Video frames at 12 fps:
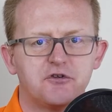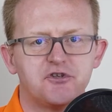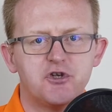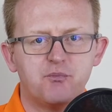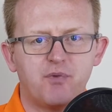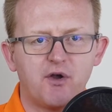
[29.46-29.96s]
So
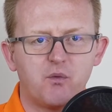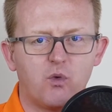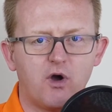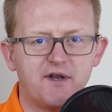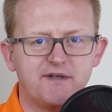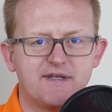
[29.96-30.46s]

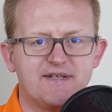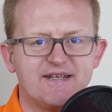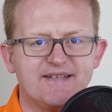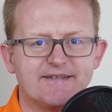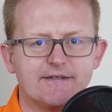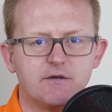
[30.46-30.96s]
2.1 is a
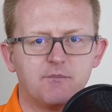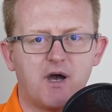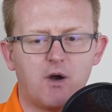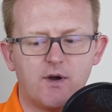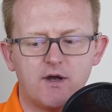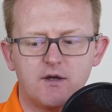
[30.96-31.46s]
decent
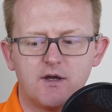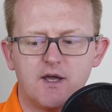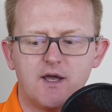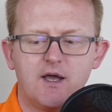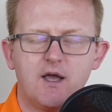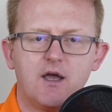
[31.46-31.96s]
power,
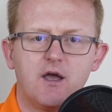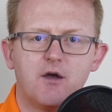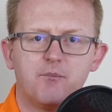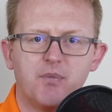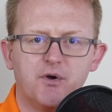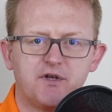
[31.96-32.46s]

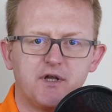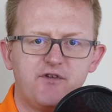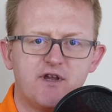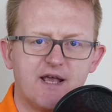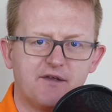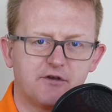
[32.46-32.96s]
but
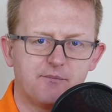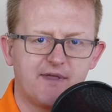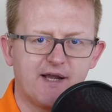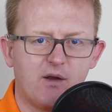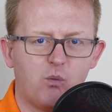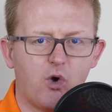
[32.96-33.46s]
if you get
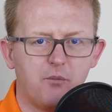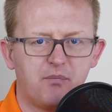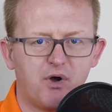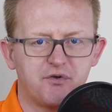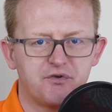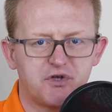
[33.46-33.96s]
something like
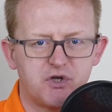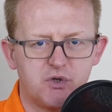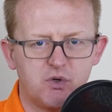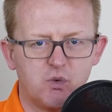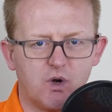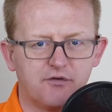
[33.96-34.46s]

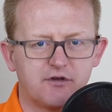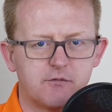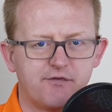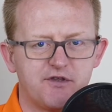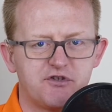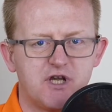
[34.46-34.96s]
1.2 or
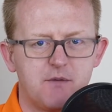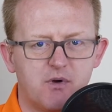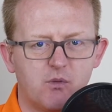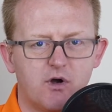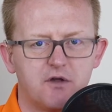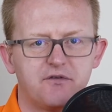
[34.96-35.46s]
some of the
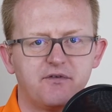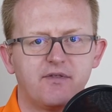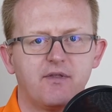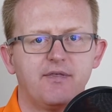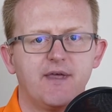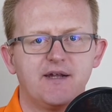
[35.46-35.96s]
cheaper ones,
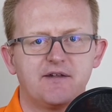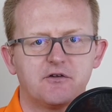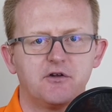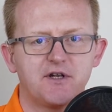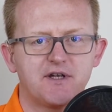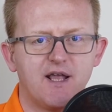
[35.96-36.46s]
then
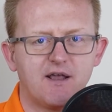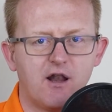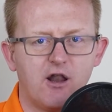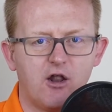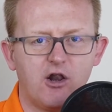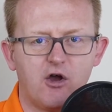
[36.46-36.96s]
it's going to take
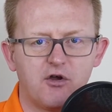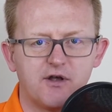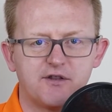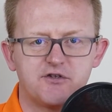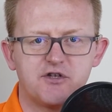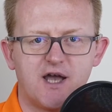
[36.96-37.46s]
a lot
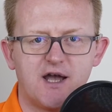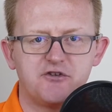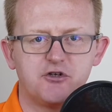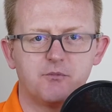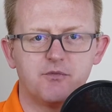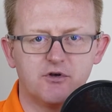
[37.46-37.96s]
longer to
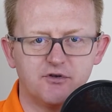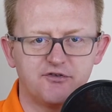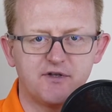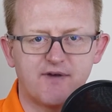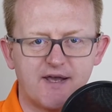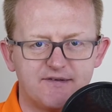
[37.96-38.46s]
charge up
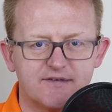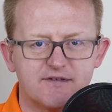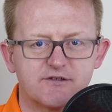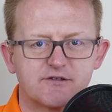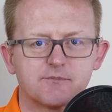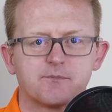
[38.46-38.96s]
those
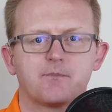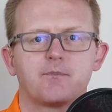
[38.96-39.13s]
devices.